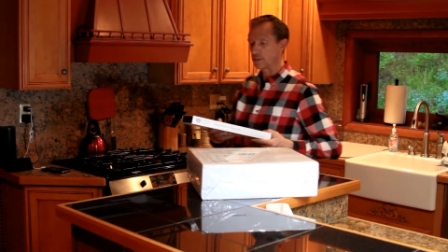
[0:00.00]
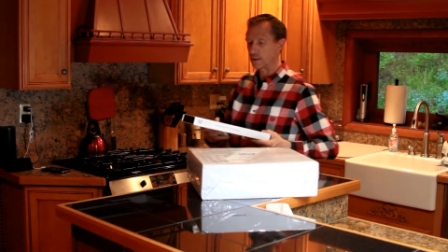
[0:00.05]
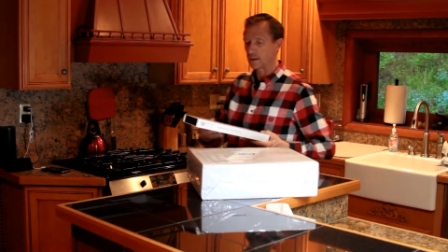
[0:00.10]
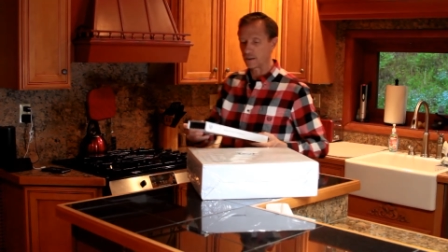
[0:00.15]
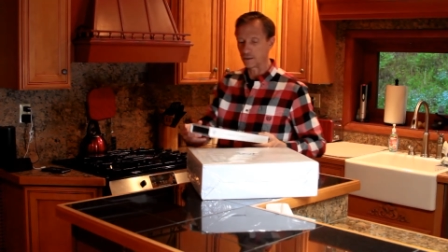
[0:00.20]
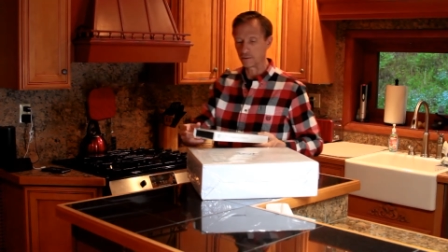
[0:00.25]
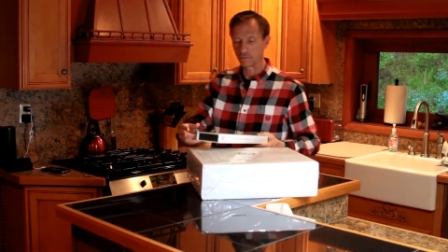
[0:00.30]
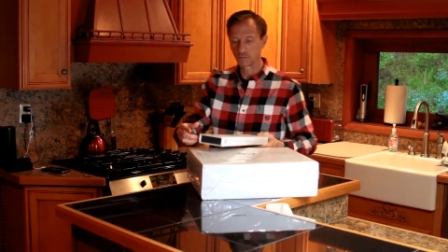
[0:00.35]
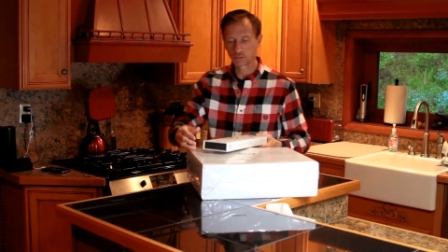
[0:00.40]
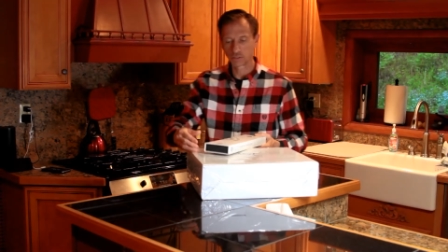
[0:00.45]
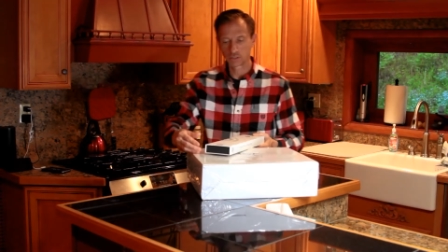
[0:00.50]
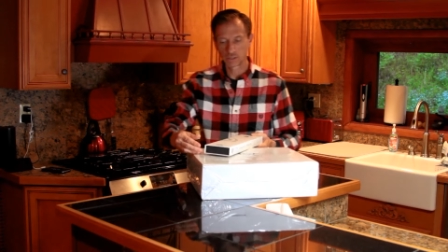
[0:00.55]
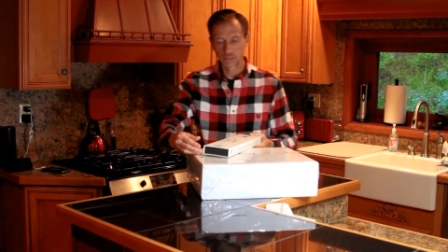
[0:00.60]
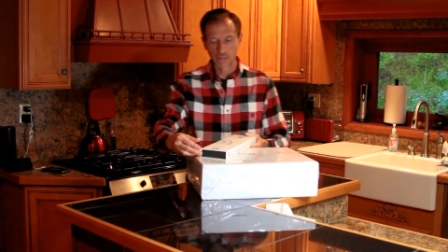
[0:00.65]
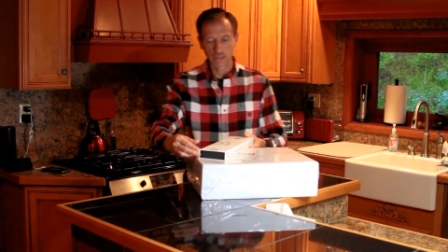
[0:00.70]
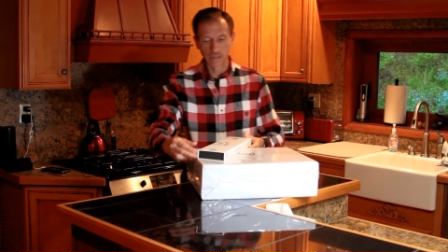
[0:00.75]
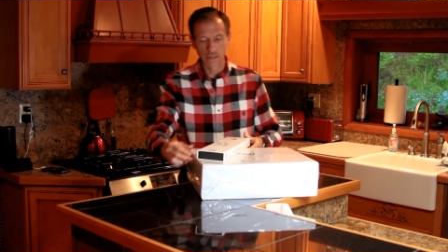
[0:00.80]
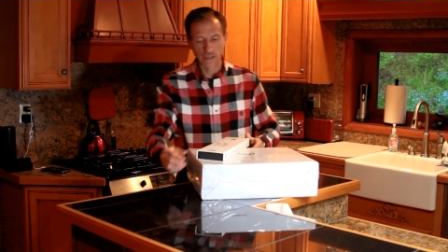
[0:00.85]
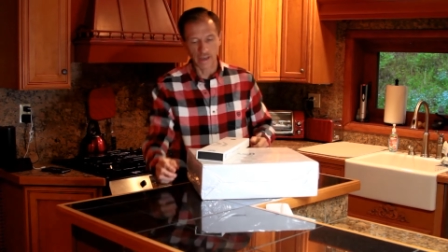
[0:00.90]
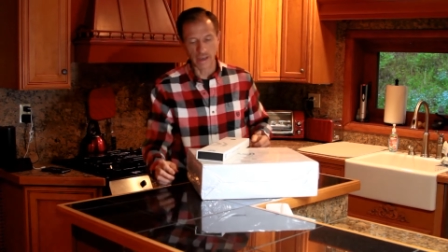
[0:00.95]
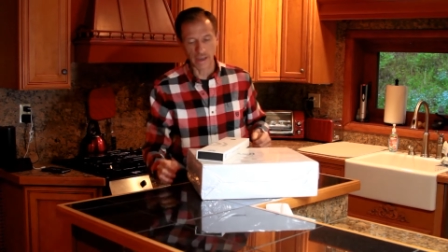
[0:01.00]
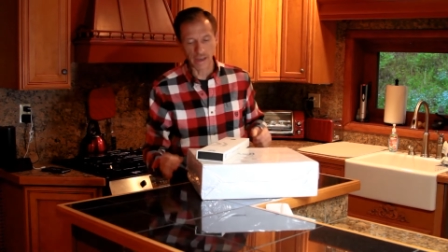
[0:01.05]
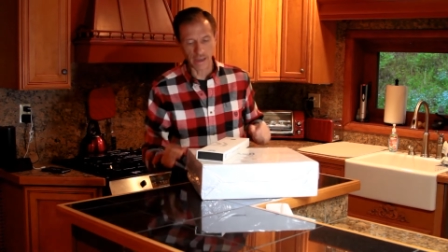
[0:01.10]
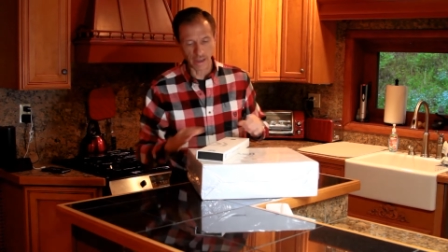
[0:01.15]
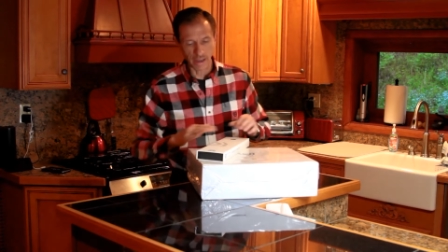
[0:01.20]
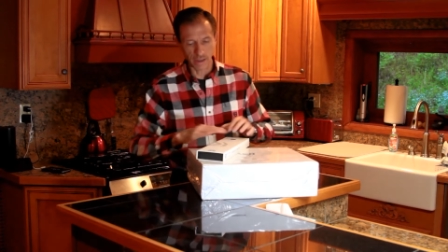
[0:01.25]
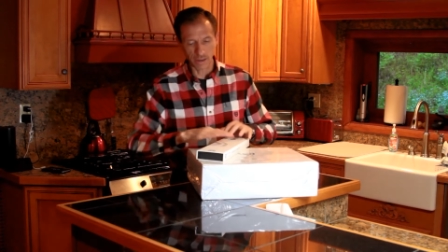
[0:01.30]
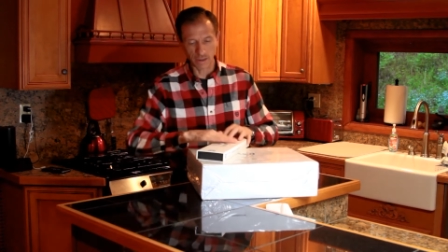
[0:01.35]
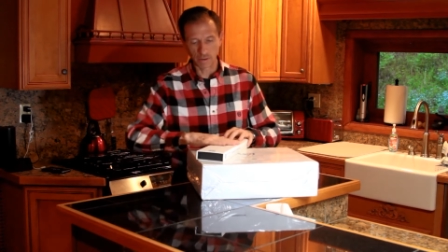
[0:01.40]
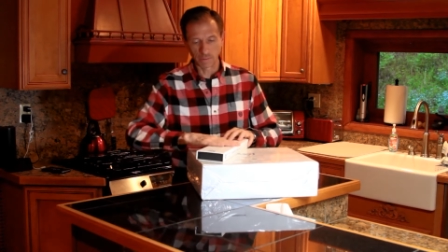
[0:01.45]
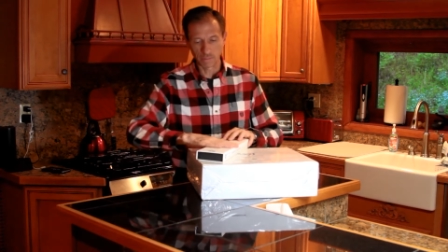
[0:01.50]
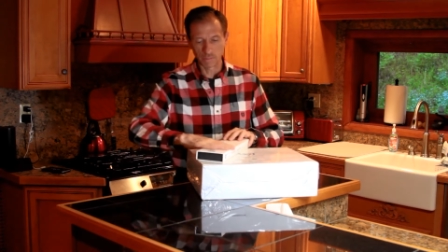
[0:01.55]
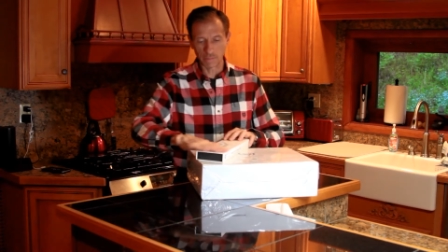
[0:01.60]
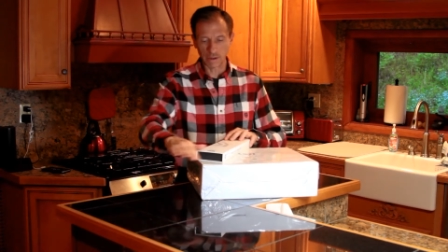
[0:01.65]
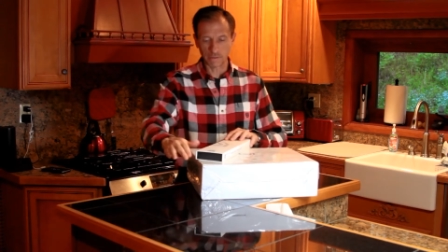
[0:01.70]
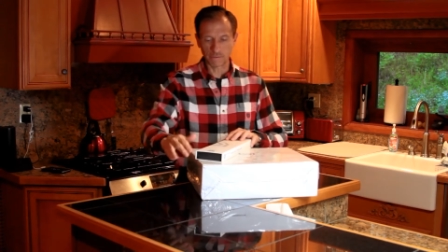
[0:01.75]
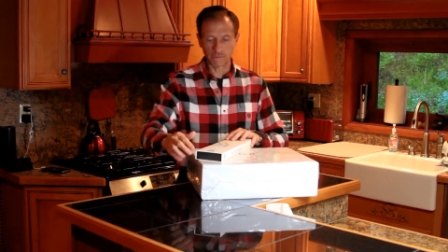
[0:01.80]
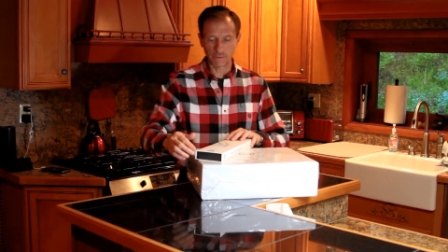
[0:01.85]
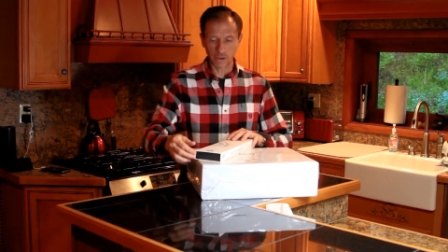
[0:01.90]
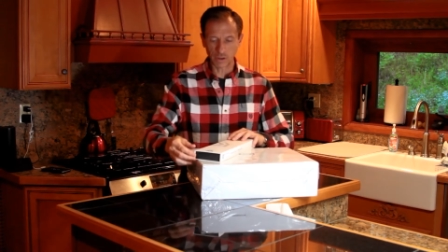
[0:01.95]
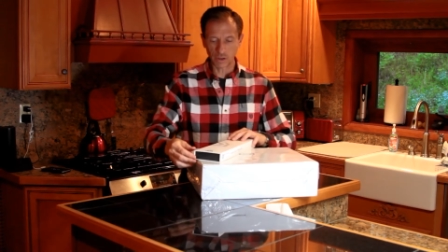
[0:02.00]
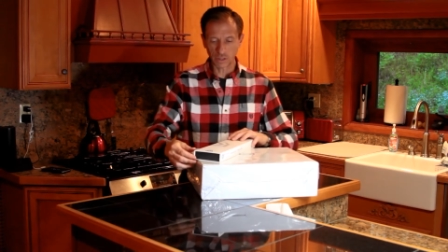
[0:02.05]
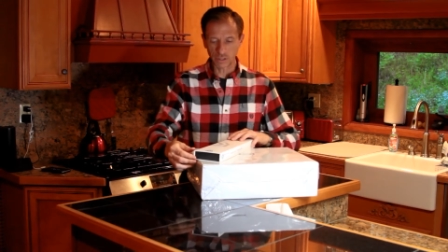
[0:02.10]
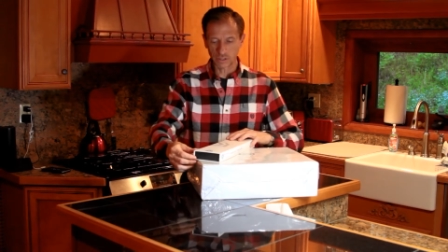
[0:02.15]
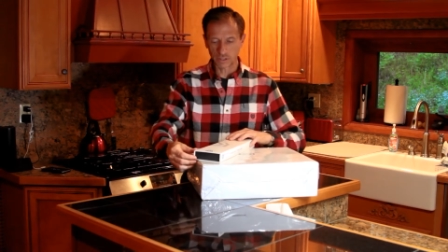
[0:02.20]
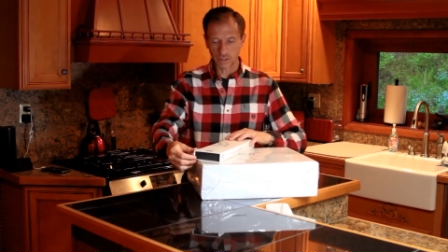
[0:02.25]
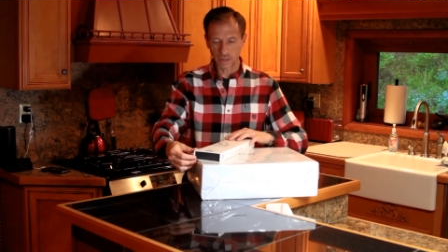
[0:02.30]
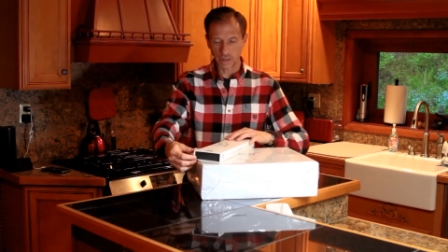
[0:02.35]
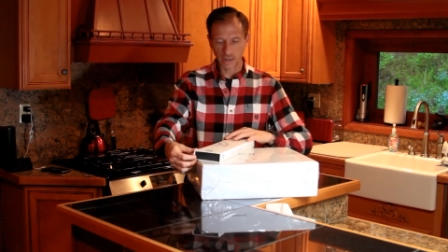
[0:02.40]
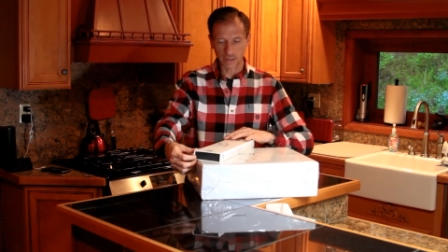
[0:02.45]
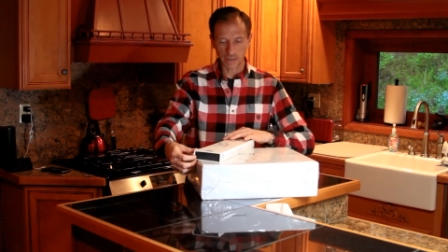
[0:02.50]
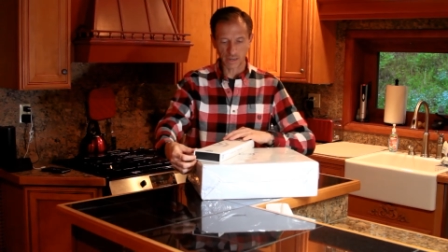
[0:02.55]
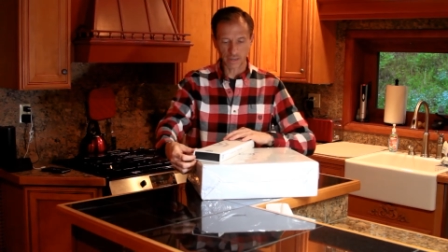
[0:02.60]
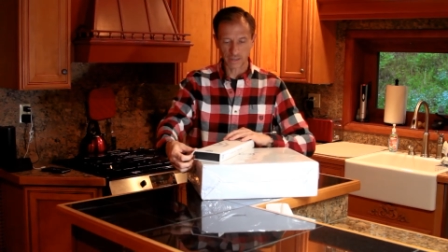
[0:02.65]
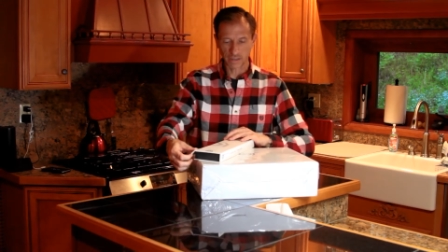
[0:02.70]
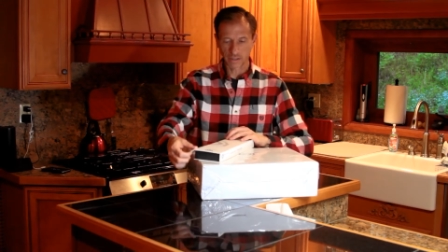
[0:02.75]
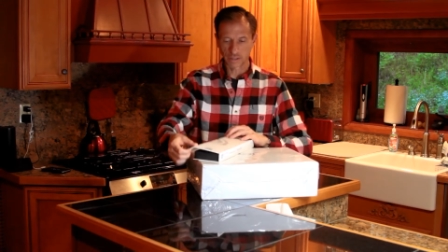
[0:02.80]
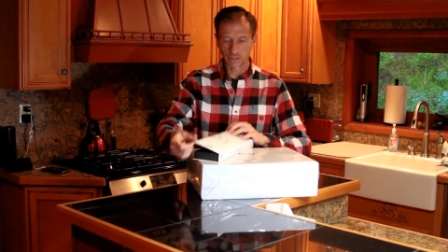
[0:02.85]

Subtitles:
knives, and my fiance